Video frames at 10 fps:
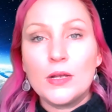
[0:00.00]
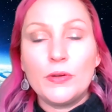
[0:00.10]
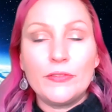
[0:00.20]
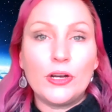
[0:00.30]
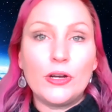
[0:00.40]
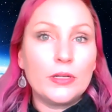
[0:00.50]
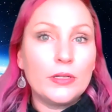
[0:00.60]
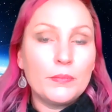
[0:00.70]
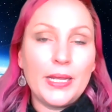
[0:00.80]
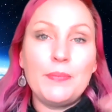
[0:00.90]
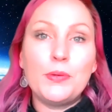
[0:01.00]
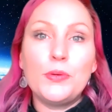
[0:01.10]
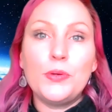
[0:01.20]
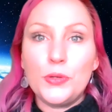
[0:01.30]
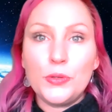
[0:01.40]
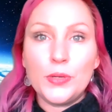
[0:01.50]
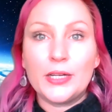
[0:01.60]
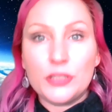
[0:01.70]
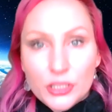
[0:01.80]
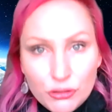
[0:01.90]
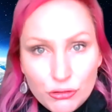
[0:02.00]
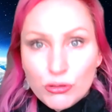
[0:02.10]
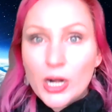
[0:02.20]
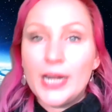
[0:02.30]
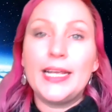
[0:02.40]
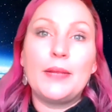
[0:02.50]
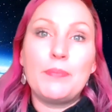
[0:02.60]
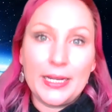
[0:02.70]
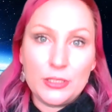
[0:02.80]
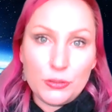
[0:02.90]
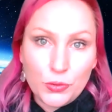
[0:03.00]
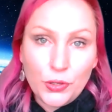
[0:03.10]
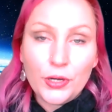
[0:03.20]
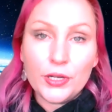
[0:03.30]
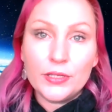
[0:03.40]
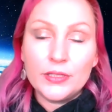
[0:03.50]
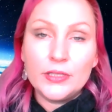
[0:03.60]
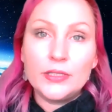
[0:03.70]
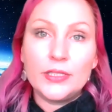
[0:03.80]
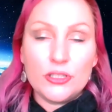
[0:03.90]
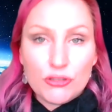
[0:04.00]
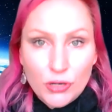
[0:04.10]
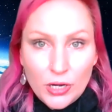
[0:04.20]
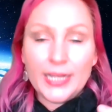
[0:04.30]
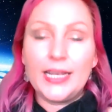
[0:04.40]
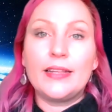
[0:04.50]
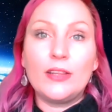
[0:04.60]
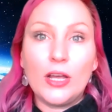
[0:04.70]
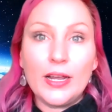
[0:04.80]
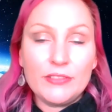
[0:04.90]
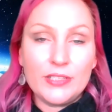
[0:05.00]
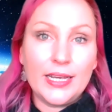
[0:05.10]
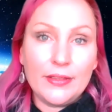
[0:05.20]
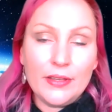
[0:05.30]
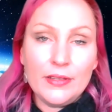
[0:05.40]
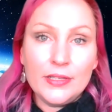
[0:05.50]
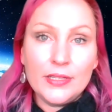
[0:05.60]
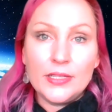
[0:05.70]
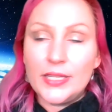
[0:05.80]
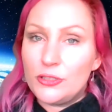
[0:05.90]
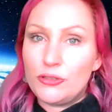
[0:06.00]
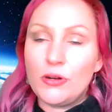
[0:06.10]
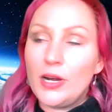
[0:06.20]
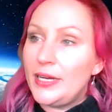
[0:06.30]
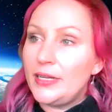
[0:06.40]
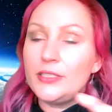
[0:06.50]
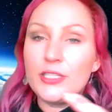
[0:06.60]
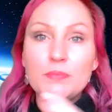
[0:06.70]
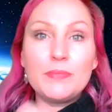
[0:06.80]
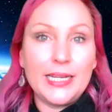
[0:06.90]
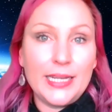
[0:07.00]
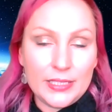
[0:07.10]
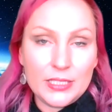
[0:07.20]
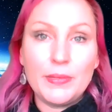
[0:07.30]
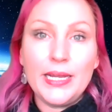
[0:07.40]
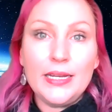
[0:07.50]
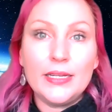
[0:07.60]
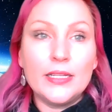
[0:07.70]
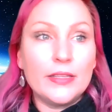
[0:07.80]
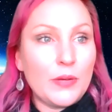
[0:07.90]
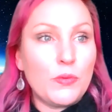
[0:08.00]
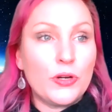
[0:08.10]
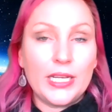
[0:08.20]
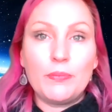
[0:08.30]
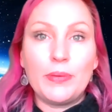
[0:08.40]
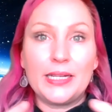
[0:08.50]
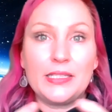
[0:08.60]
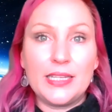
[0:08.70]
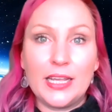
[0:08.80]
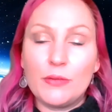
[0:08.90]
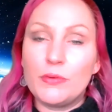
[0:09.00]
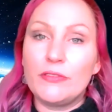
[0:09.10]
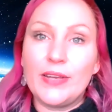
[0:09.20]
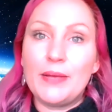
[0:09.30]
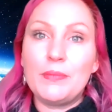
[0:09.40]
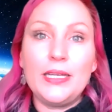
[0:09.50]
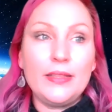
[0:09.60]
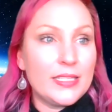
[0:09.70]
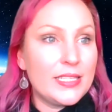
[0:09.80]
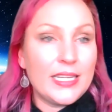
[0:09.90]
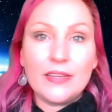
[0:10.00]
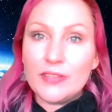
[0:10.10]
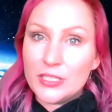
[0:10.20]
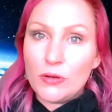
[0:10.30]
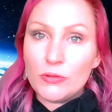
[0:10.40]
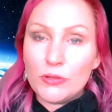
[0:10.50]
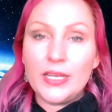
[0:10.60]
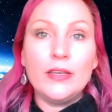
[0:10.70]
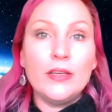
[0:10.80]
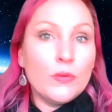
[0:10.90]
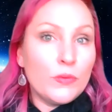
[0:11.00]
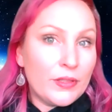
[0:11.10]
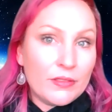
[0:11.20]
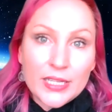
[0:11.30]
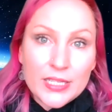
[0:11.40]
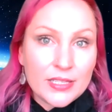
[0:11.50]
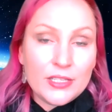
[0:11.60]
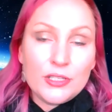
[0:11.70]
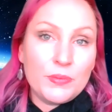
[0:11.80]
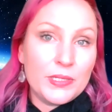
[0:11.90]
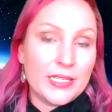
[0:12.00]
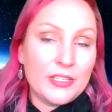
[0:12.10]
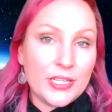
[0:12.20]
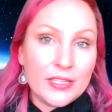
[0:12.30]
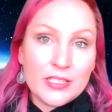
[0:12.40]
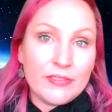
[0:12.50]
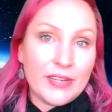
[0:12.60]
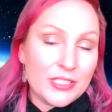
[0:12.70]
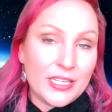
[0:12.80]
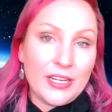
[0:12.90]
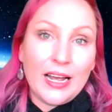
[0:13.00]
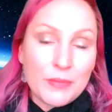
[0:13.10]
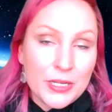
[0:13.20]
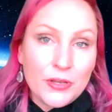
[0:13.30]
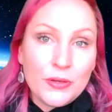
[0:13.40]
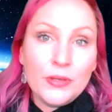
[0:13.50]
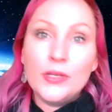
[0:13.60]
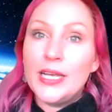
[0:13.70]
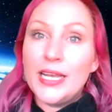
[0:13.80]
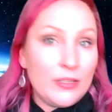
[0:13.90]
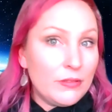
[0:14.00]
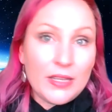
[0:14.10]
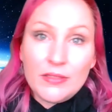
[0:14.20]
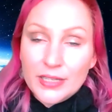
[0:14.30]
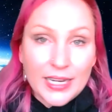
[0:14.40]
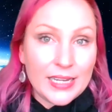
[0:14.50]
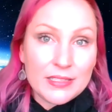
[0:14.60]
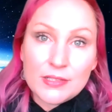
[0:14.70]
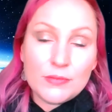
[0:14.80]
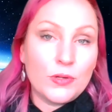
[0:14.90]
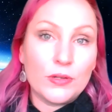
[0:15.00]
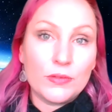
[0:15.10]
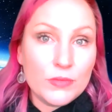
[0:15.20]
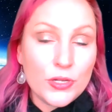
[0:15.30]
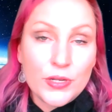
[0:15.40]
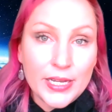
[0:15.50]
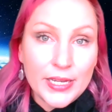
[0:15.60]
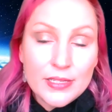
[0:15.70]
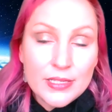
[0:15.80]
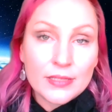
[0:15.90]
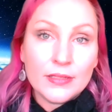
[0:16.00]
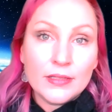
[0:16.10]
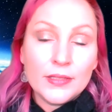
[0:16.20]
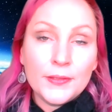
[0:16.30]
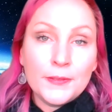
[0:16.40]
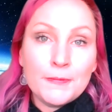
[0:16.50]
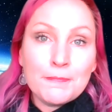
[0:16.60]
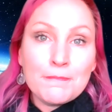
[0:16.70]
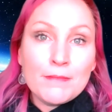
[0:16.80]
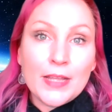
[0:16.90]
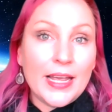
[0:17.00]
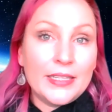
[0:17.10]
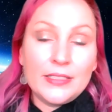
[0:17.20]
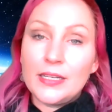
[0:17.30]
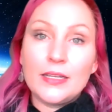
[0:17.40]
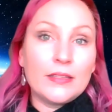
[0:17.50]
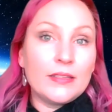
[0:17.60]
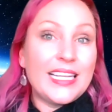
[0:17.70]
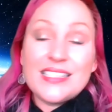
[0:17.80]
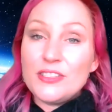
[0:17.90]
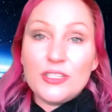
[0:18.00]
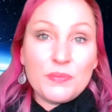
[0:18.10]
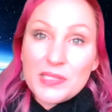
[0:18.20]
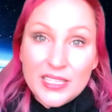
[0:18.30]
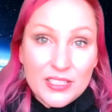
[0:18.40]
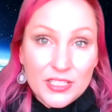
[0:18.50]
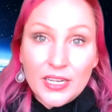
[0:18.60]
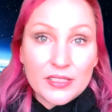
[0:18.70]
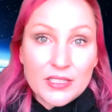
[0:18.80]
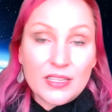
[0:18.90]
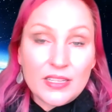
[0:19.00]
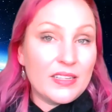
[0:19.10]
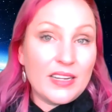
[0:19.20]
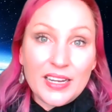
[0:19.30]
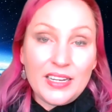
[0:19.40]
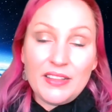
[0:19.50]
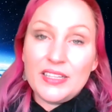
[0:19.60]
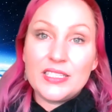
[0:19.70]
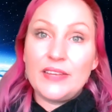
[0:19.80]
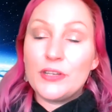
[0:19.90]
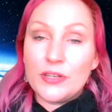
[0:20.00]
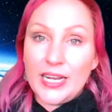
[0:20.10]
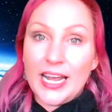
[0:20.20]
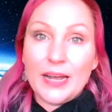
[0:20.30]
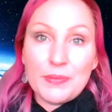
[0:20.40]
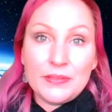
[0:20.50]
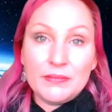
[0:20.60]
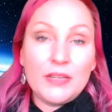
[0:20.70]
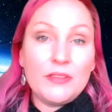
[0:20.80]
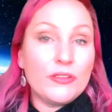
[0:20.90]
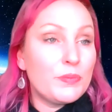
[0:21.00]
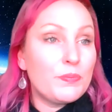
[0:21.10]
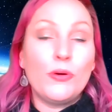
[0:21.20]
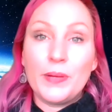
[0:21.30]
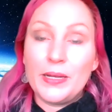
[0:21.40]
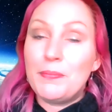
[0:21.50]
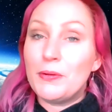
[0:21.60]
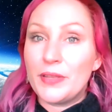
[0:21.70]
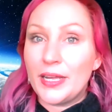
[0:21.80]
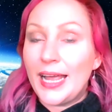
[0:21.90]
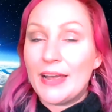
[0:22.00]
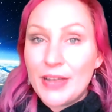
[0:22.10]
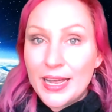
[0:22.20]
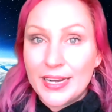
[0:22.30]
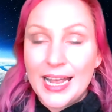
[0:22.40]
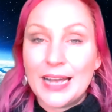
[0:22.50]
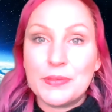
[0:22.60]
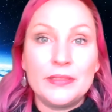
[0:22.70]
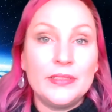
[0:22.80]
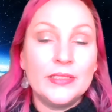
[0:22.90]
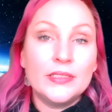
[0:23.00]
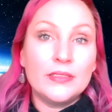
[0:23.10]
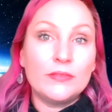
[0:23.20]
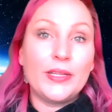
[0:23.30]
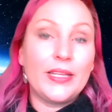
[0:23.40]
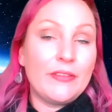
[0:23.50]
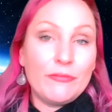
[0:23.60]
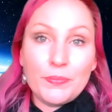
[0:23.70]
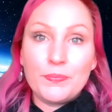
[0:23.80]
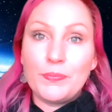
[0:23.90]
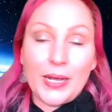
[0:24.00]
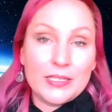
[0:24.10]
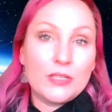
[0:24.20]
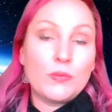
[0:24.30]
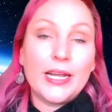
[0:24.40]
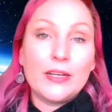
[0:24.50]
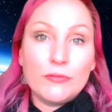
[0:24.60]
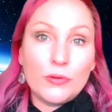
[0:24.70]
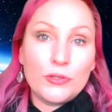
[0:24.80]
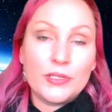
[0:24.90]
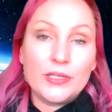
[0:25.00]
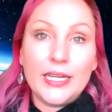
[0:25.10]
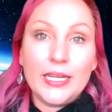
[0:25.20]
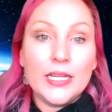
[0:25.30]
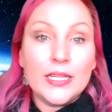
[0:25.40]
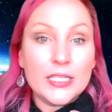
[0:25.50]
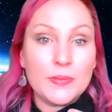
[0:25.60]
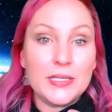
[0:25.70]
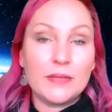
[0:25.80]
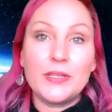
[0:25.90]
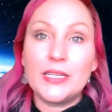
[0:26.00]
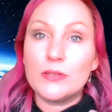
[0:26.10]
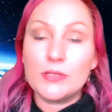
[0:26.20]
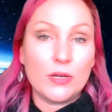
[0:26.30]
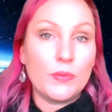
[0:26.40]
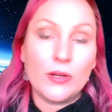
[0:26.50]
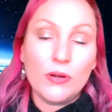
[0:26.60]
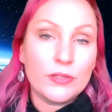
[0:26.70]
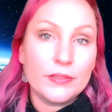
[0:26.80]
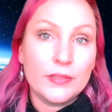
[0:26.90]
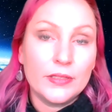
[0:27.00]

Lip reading: We've got people who are just trying to get back to work, just trying to get life together. They're trying to just make ends meet. They want to get back together with family. They're sick of this whole thing with less than 2% chance of actually harming you in the last, what, 2 years? And less than 2% chance that anything's even going to happen. And those poor people that have had it happen, where they've passed away, unfortunately, there's been something else going on.